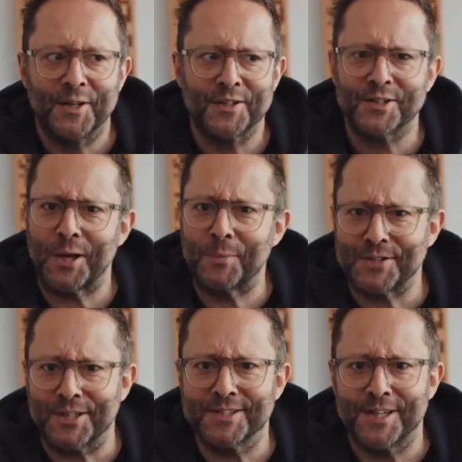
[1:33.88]

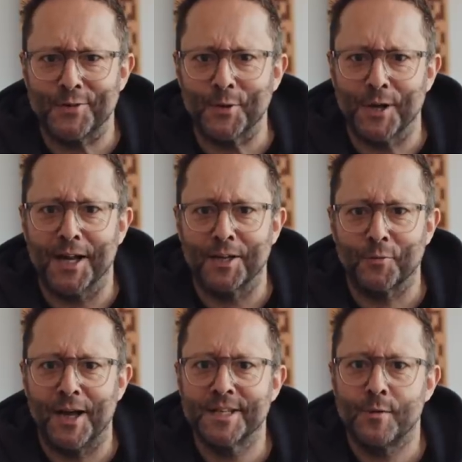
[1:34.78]
substance, if you like,
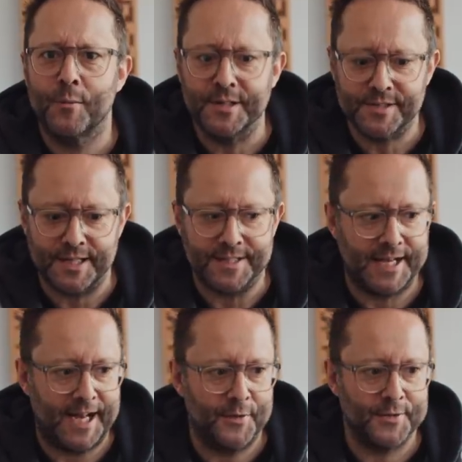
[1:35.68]
right? So when we sit
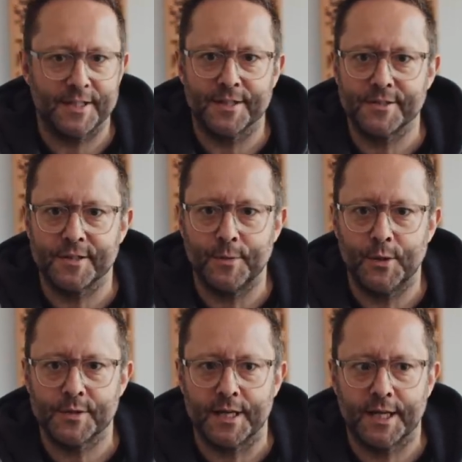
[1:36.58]
down to listen to
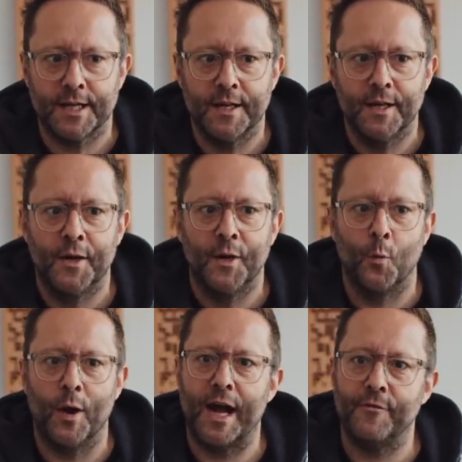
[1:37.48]
music,
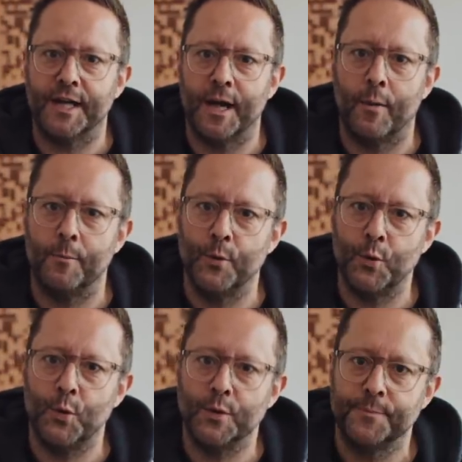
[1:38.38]
we're having our
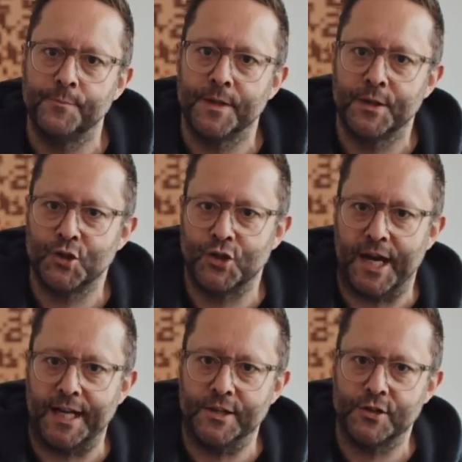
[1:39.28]
mood
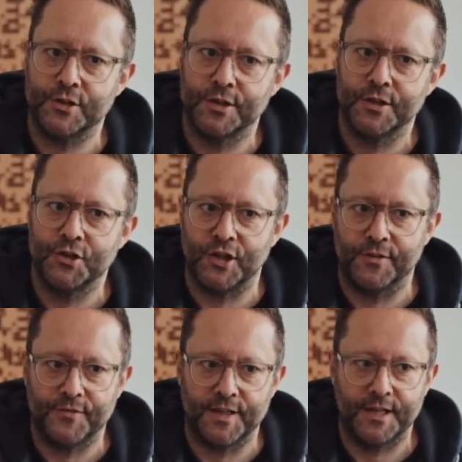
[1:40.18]
changed,
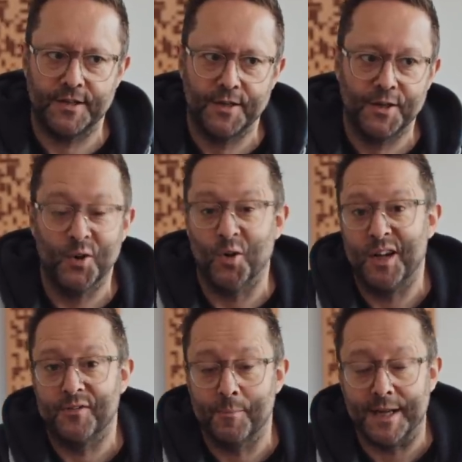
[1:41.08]
shifted,
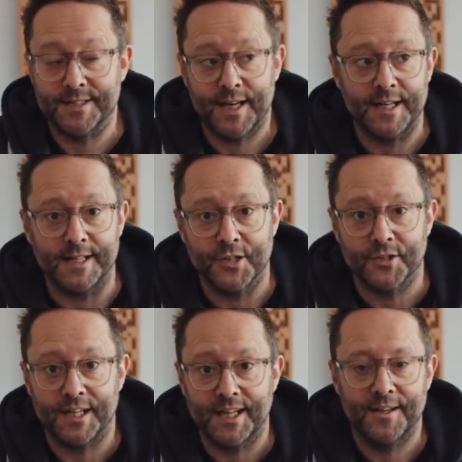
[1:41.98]
or even maintained,
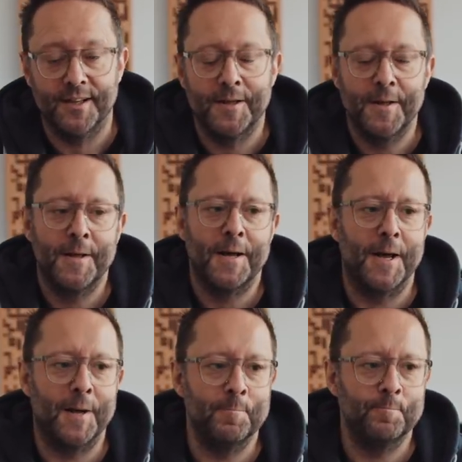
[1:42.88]
actually.
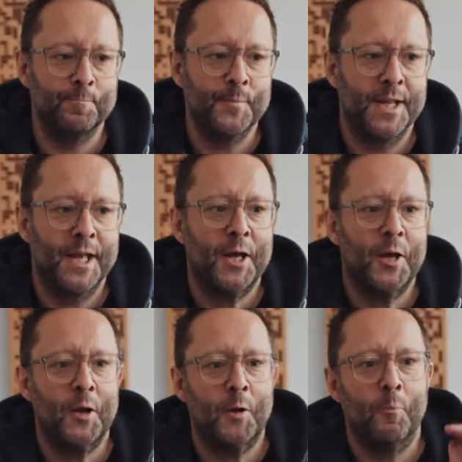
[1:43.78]

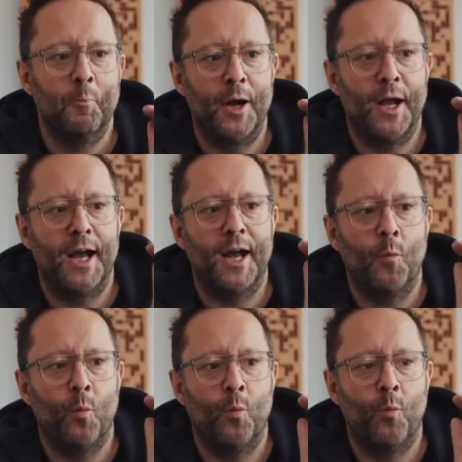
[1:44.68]
But
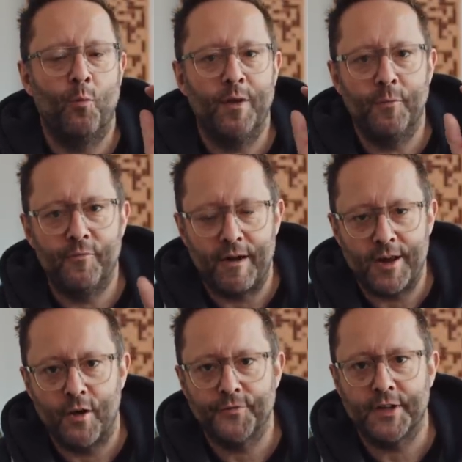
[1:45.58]
we
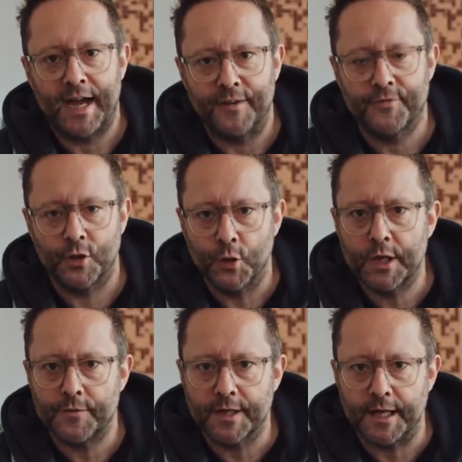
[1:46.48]
very often have to
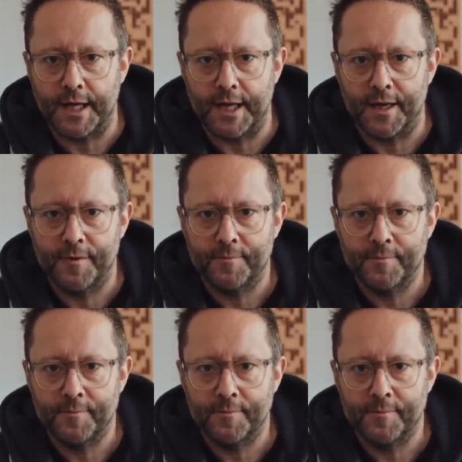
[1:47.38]
look at the gear